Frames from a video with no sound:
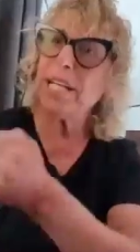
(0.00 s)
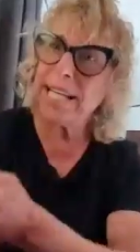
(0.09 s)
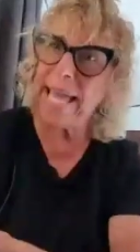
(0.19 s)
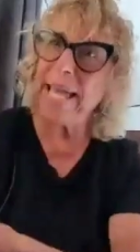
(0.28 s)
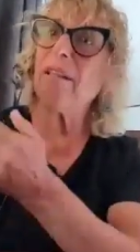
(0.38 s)

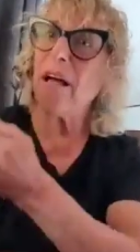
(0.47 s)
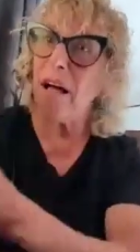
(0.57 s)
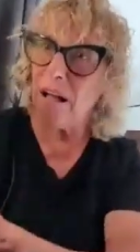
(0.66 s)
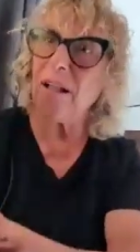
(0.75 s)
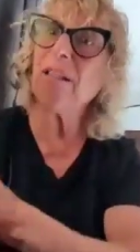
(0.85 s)
Gail
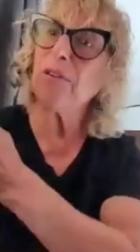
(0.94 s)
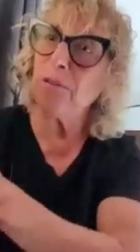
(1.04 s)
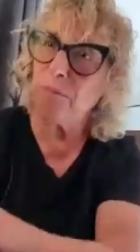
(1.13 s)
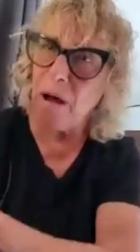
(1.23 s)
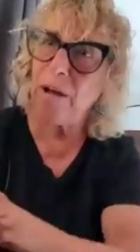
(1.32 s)
Hull,
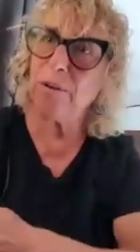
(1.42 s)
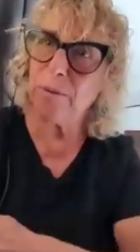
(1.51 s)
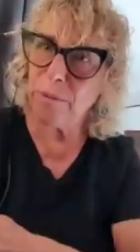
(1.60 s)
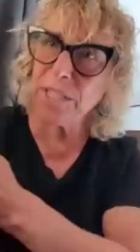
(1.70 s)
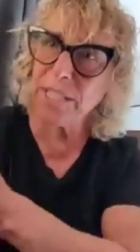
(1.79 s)
who
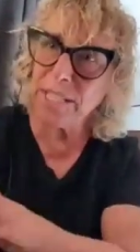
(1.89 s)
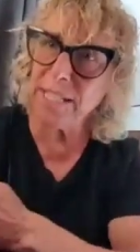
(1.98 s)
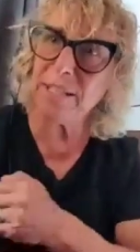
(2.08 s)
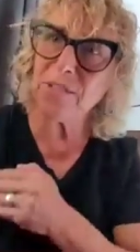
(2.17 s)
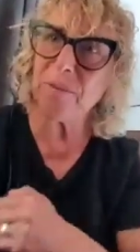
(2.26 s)
originally
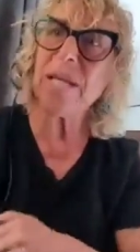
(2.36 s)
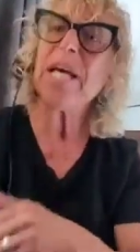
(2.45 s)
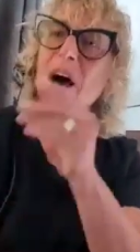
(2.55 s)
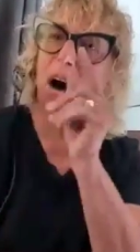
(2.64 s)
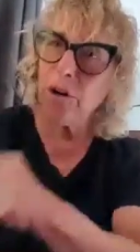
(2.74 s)
did this,
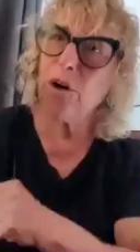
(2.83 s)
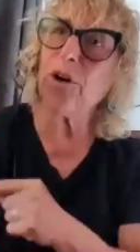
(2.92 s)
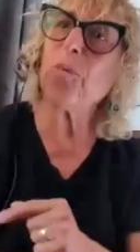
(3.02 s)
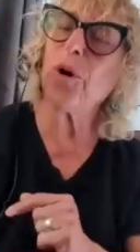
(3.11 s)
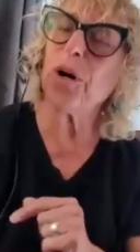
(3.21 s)
on
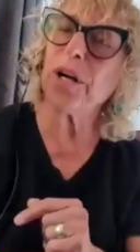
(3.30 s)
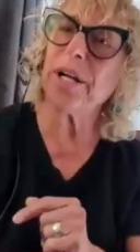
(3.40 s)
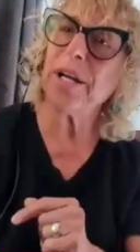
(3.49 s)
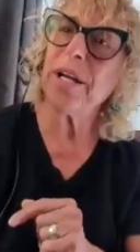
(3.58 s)
her work.